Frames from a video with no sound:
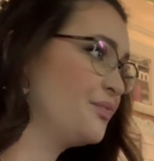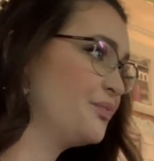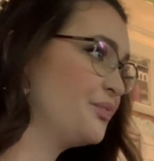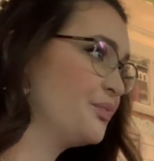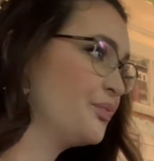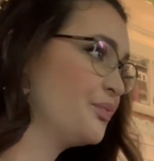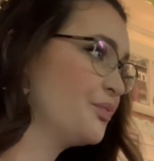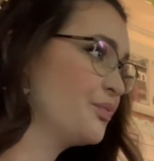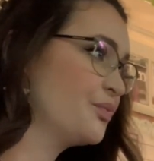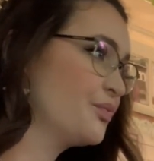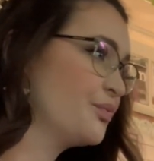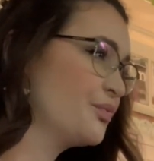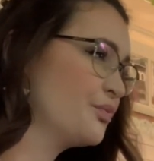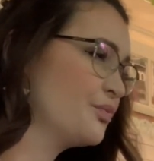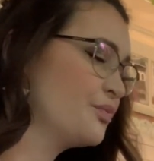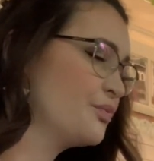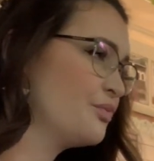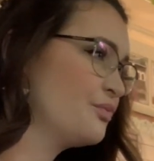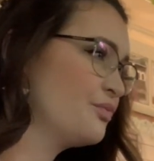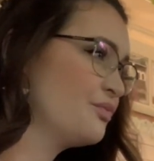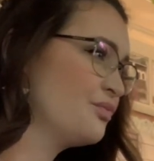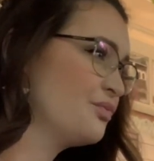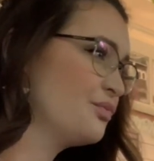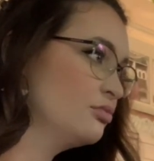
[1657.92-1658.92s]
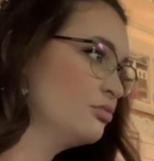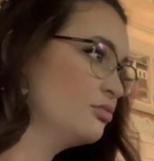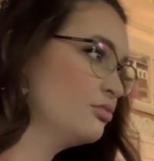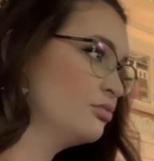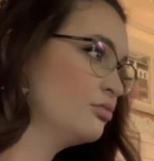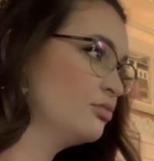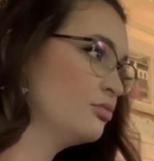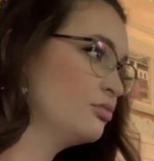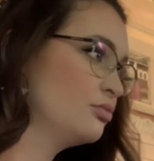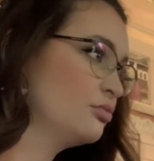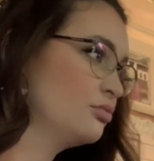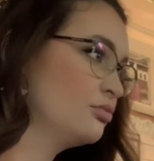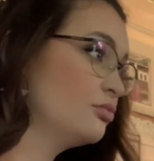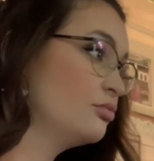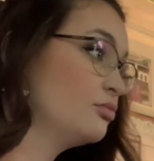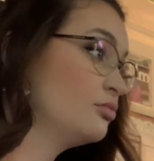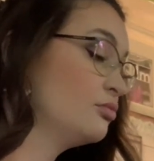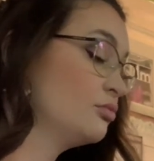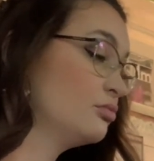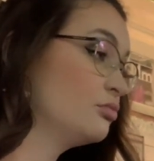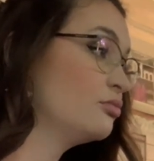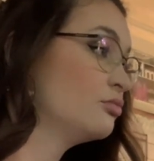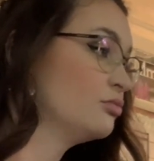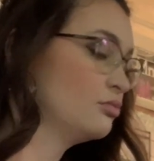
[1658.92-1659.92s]
It looks at the
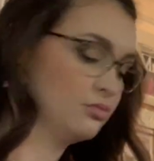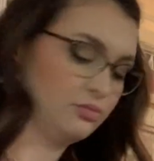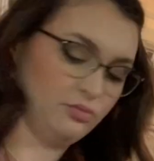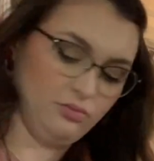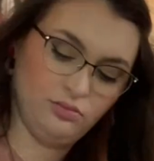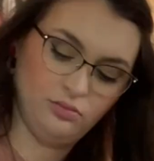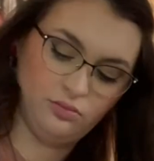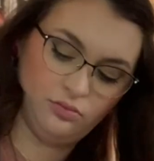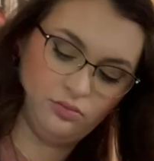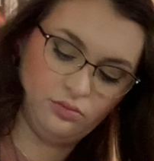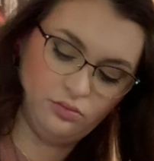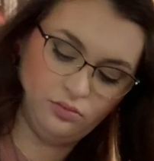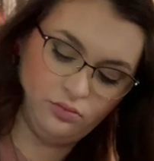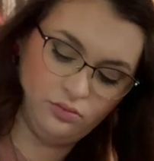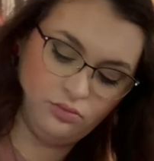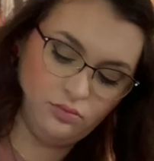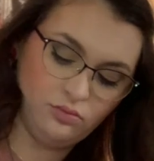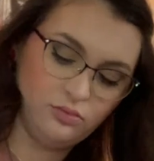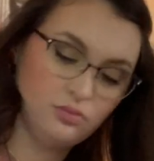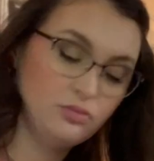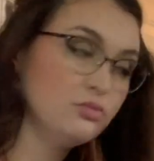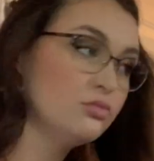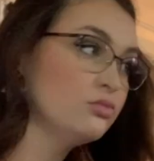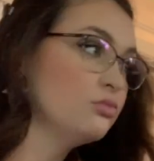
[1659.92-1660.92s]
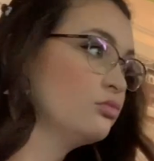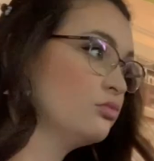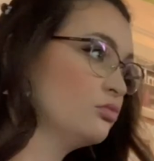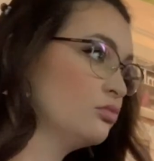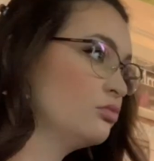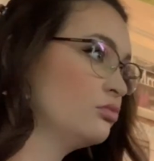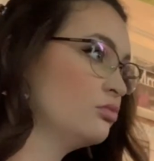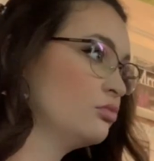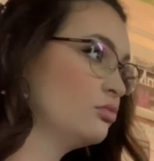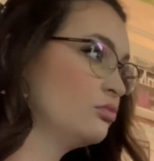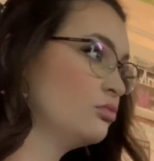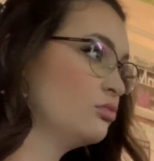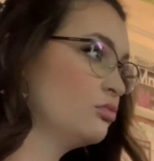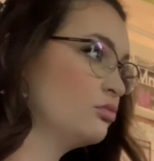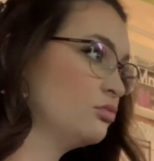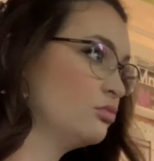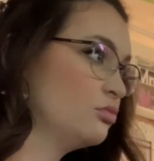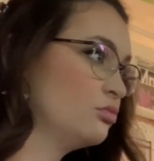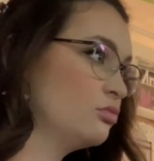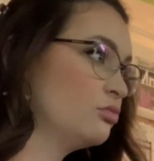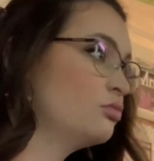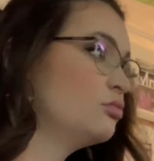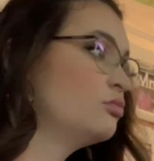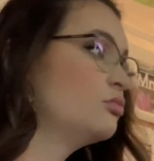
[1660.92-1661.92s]
numbers and it tells you
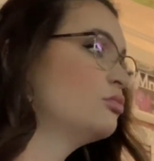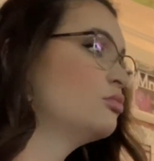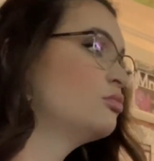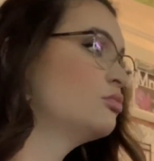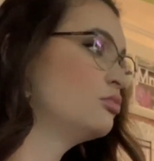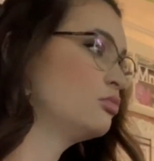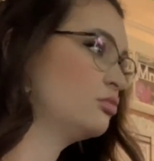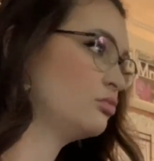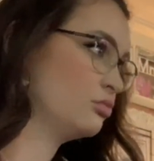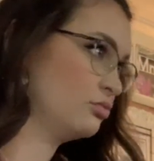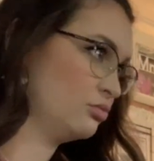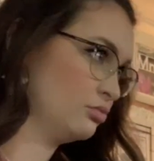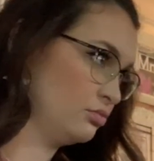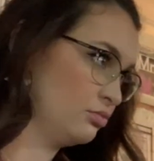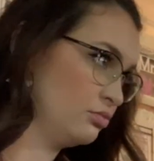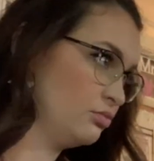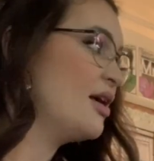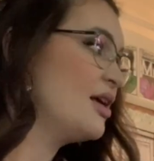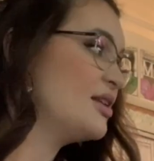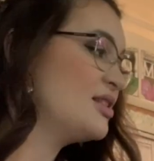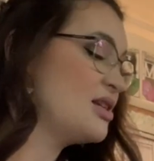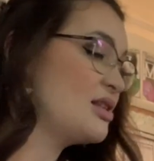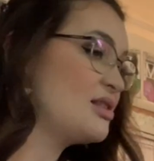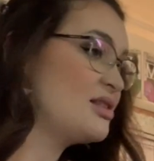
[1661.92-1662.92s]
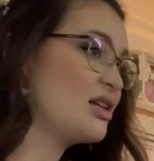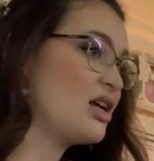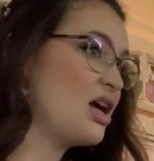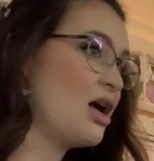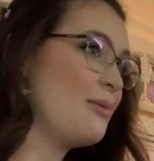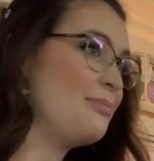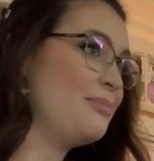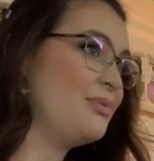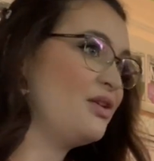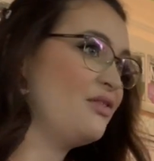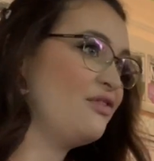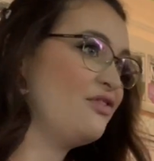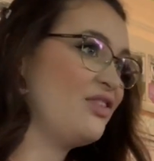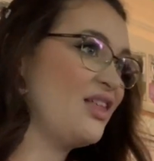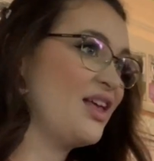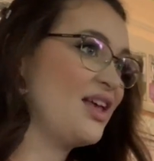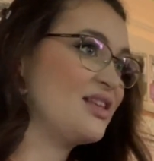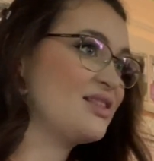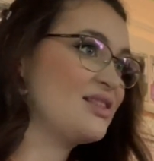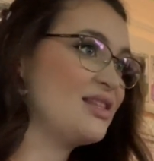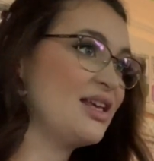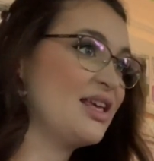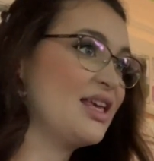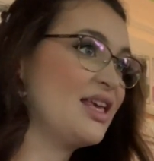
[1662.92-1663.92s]
what. It does a couple of
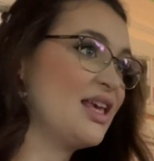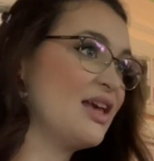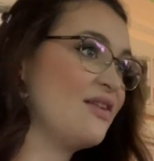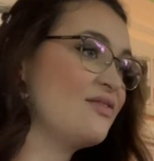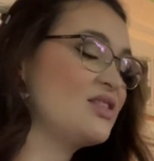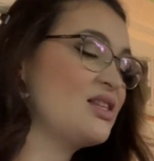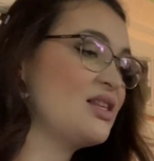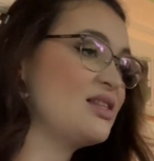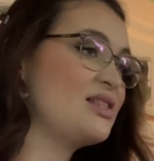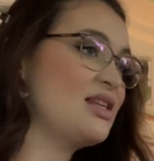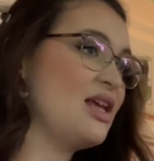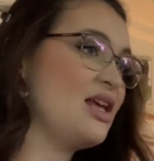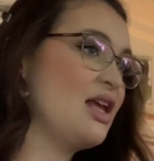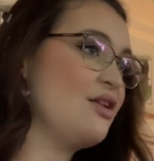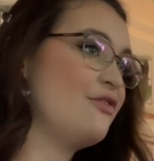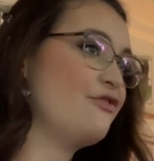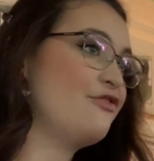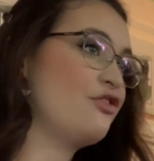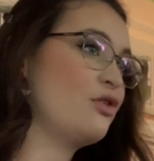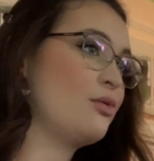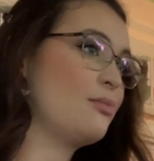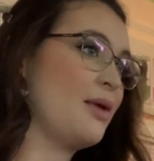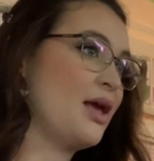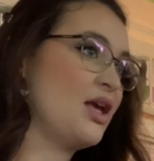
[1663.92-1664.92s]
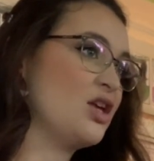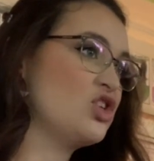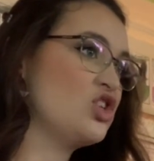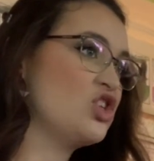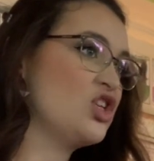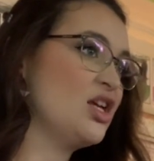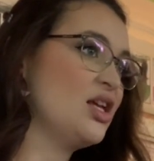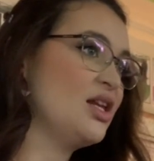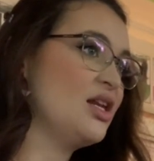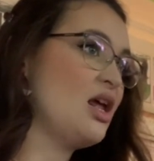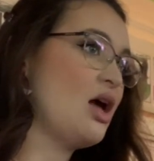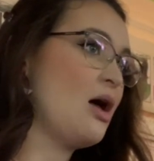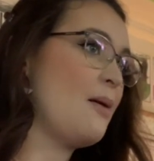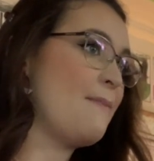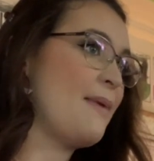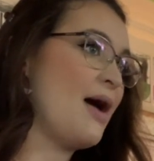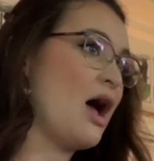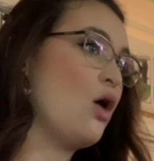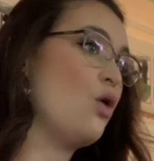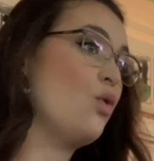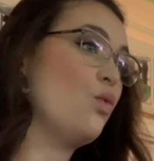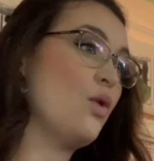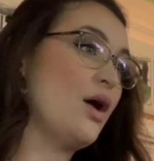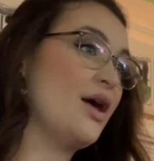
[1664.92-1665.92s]
things. It gives us information
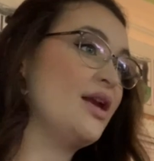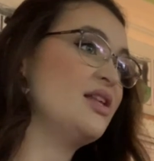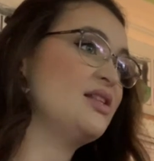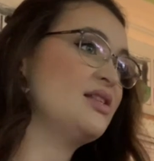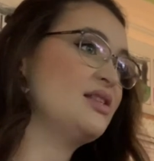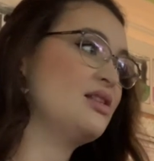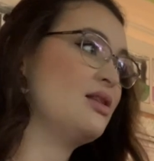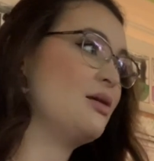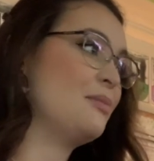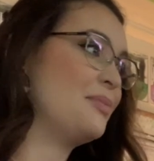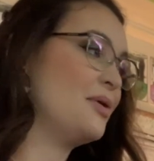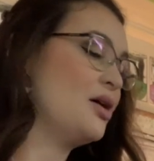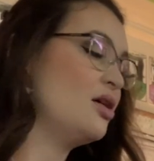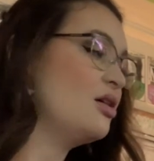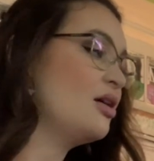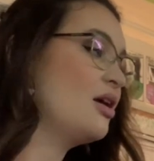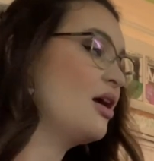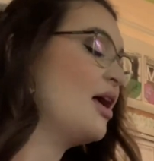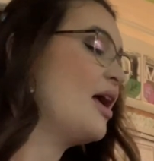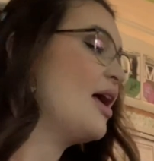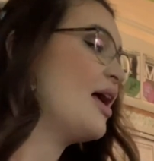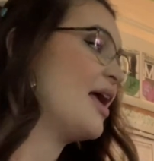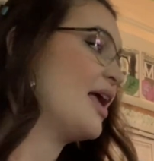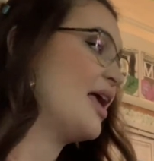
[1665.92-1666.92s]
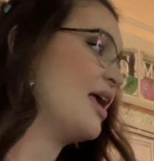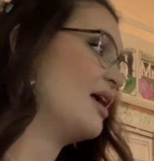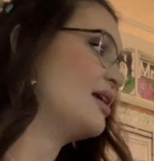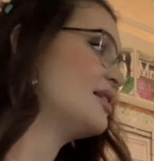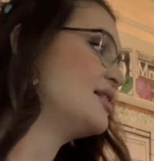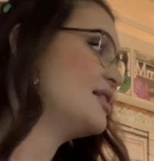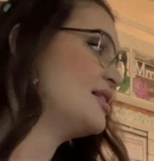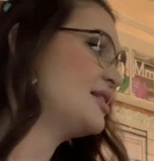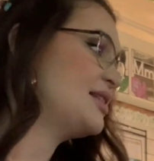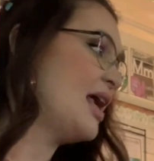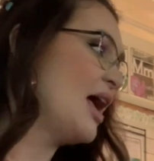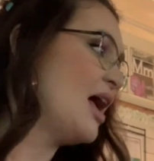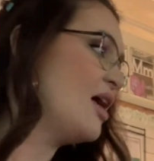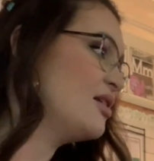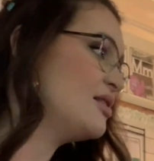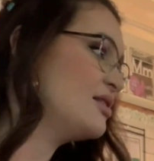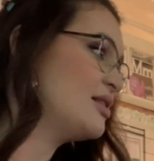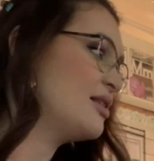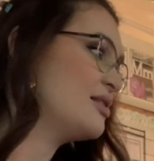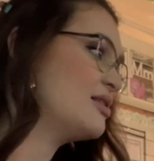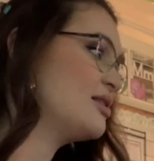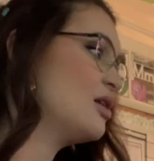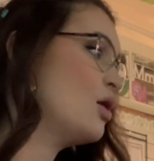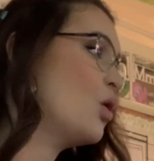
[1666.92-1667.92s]
about what is in the book, and it tells
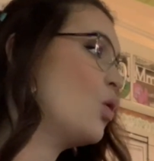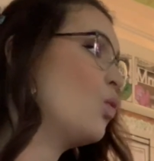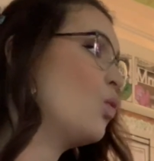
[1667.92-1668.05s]
us,